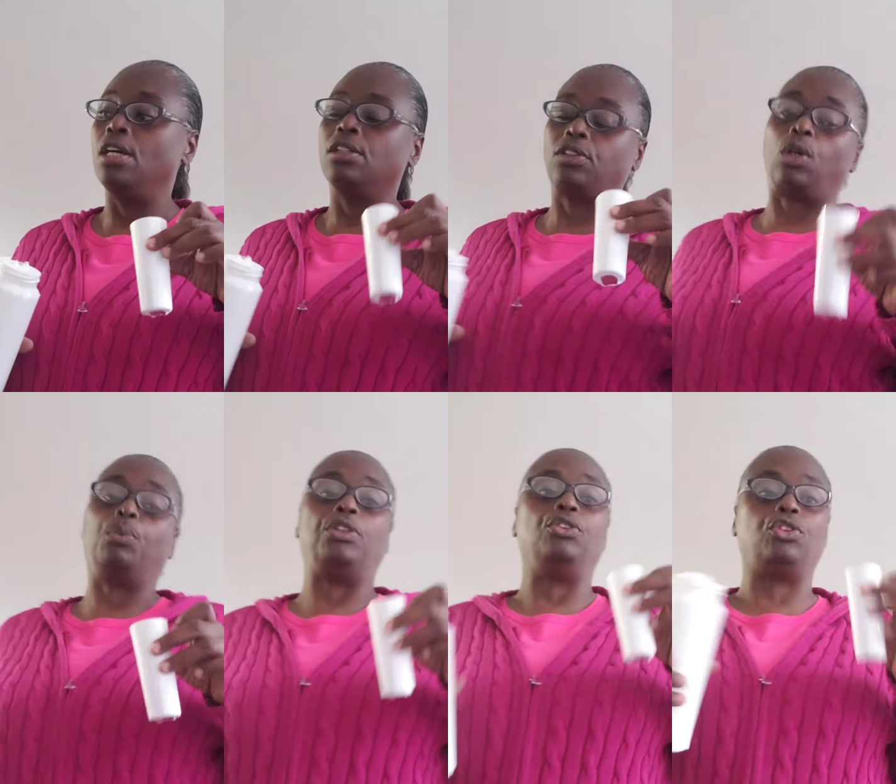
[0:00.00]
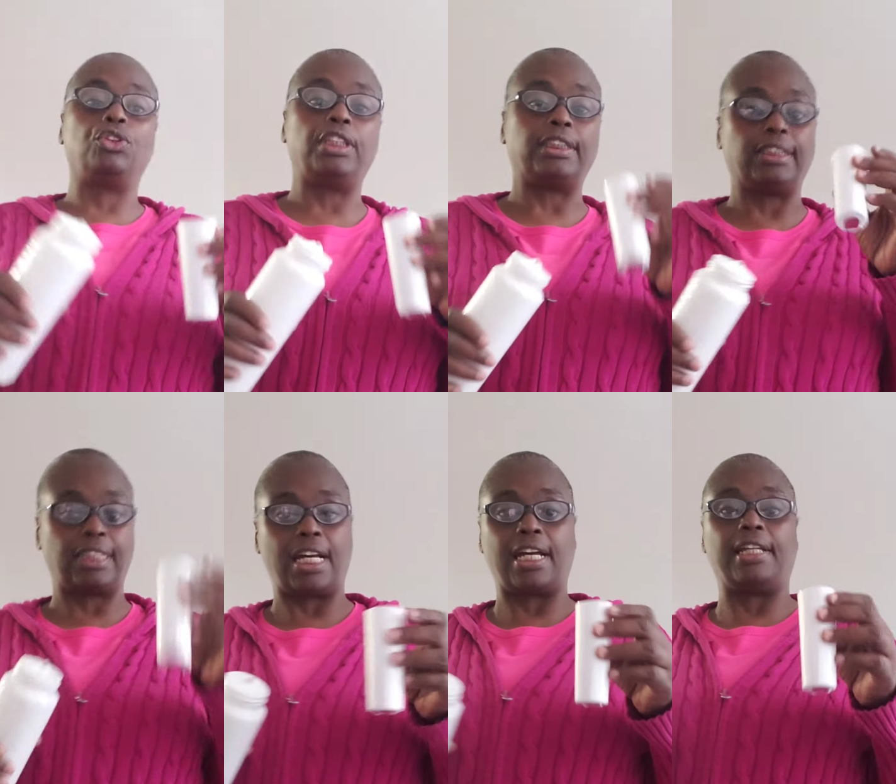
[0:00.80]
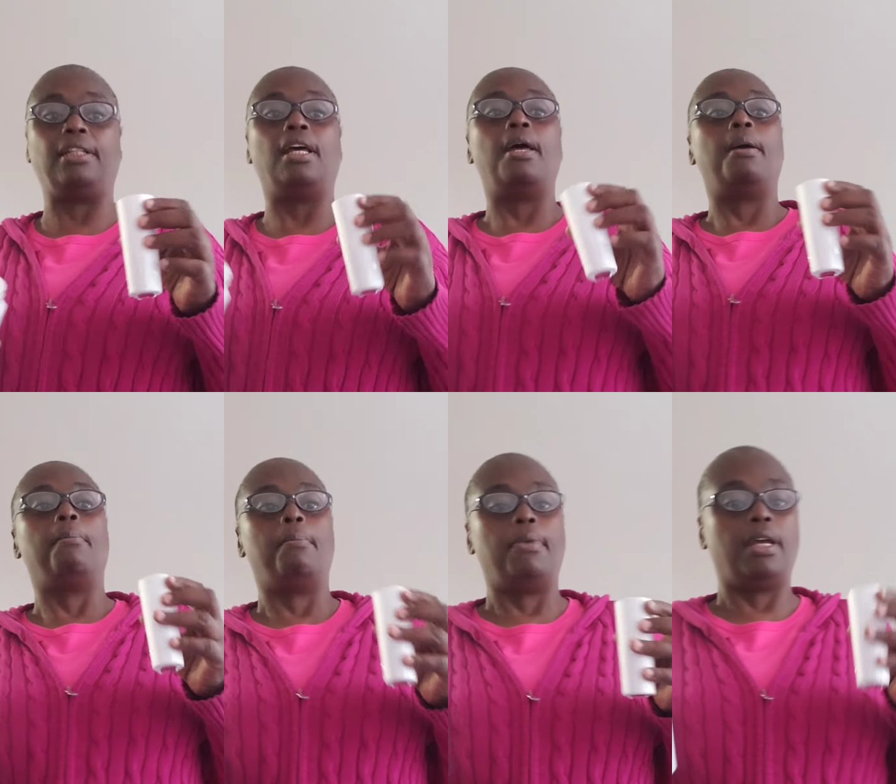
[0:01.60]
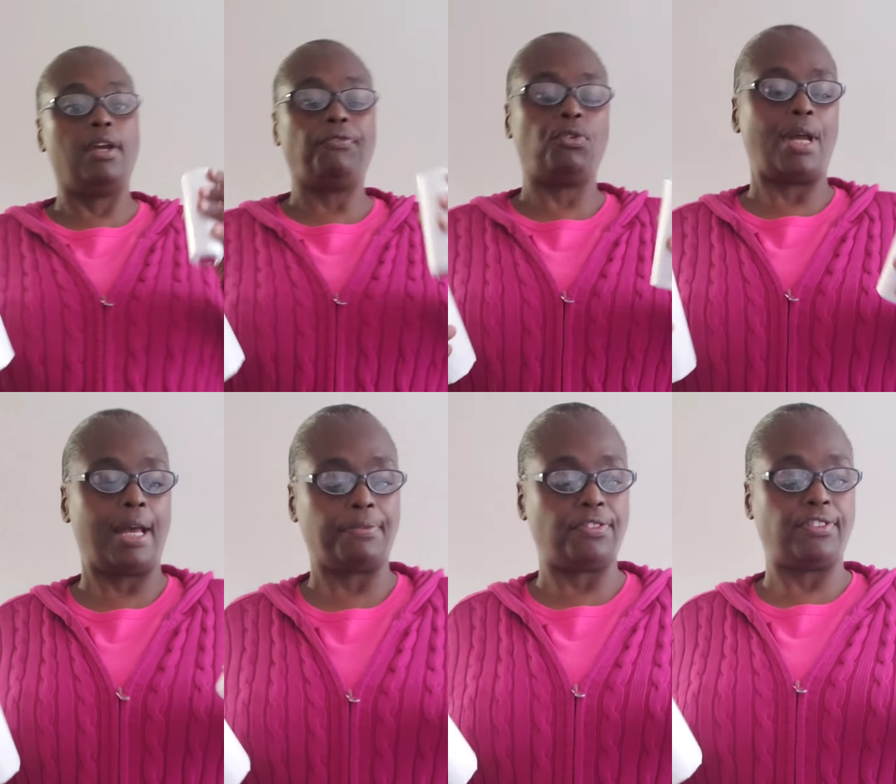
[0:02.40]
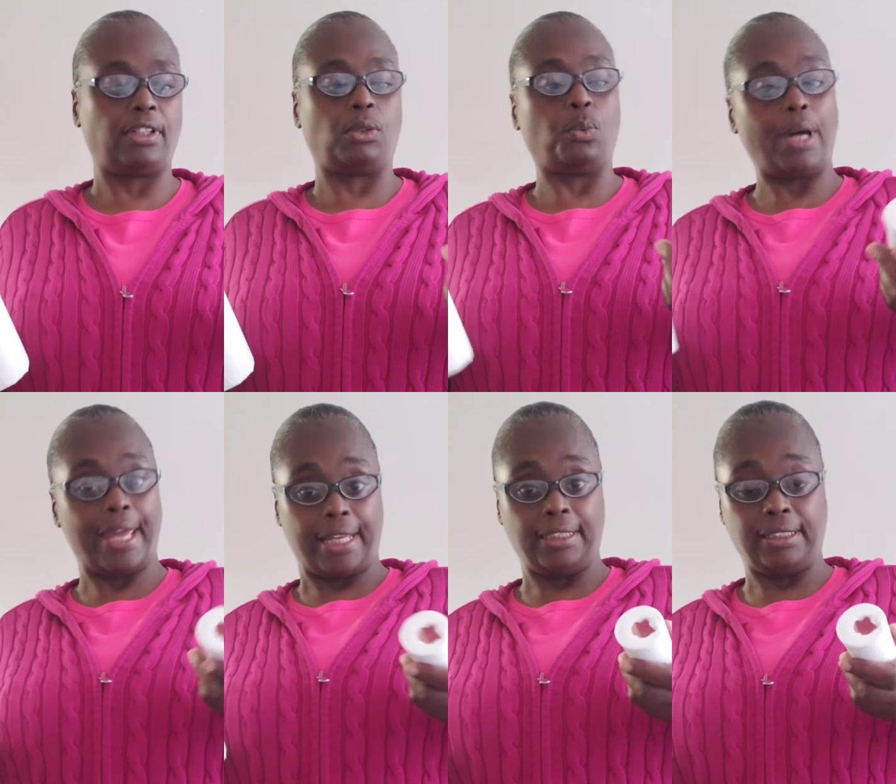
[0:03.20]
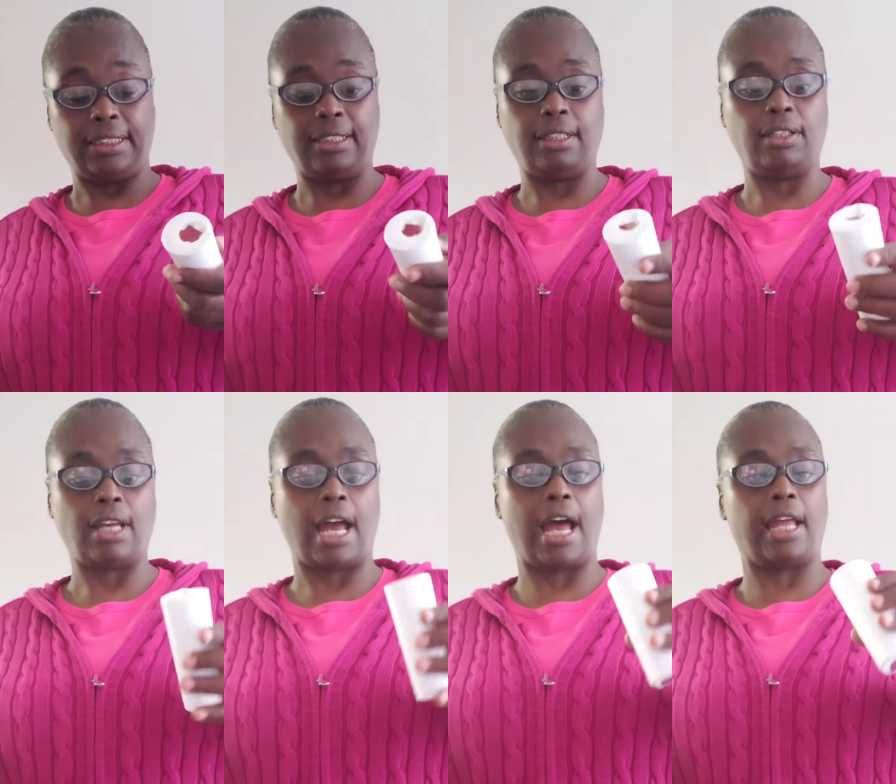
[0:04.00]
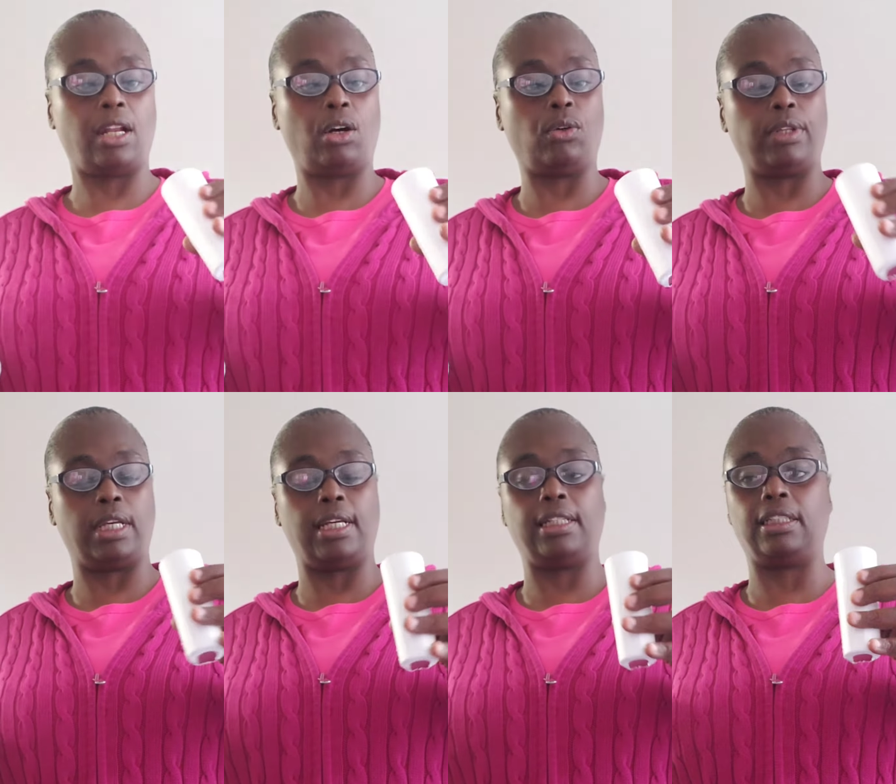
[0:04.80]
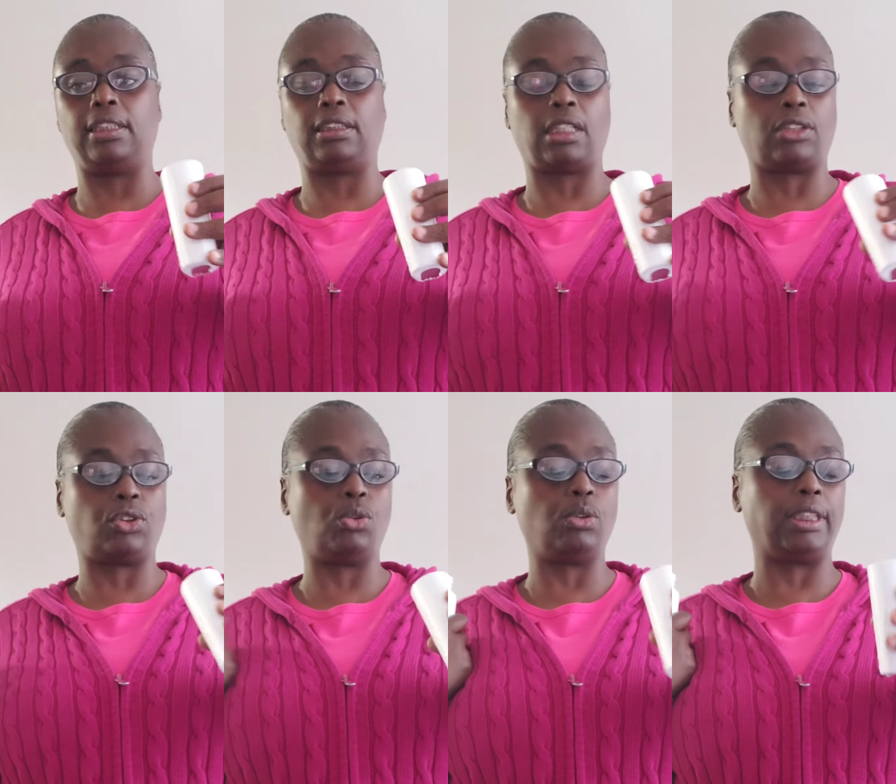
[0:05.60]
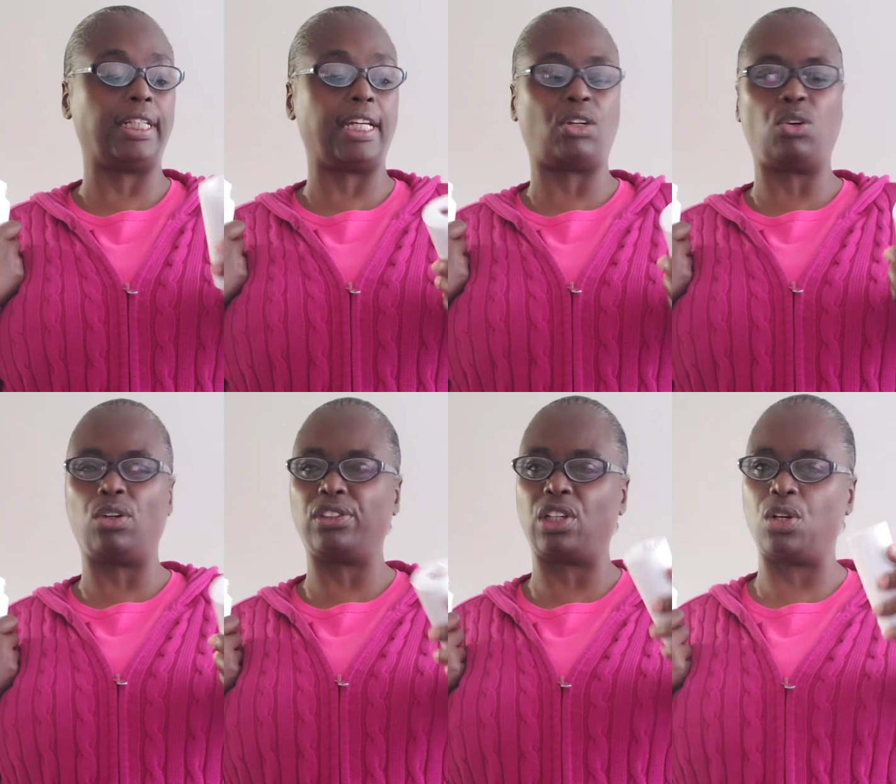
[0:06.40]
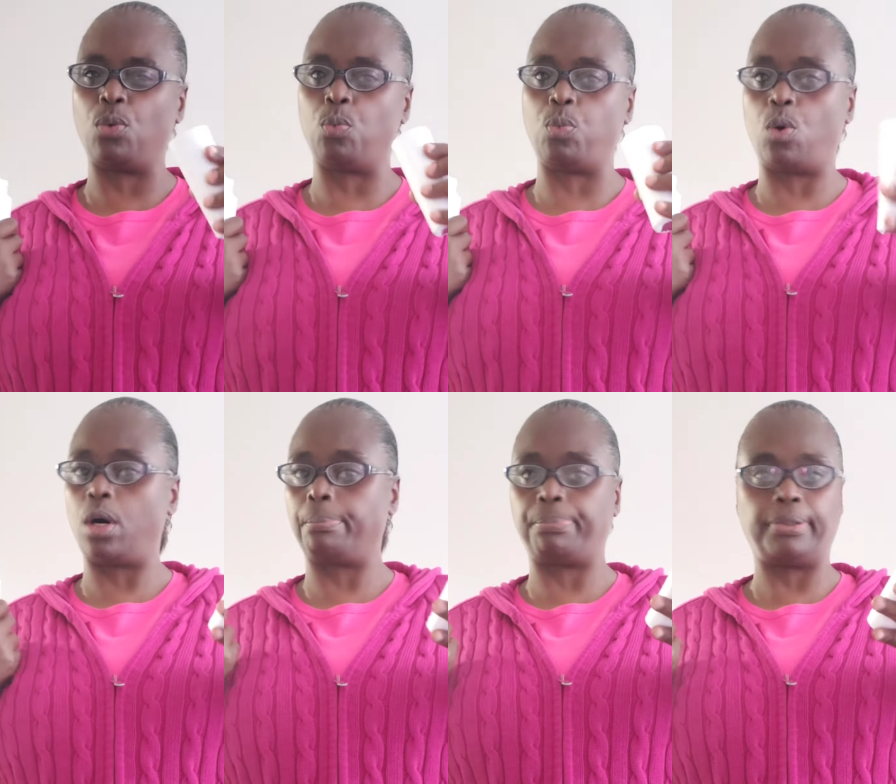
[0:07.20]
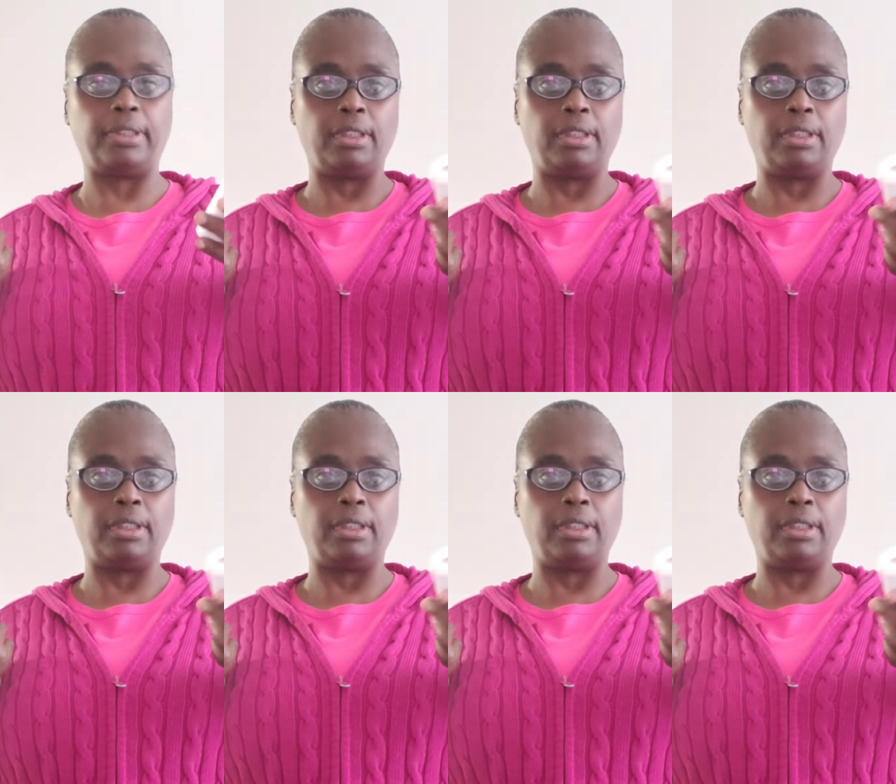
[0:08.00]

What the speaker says: So when you do your design, if you have silhouette, I know there is a tool in there called the warp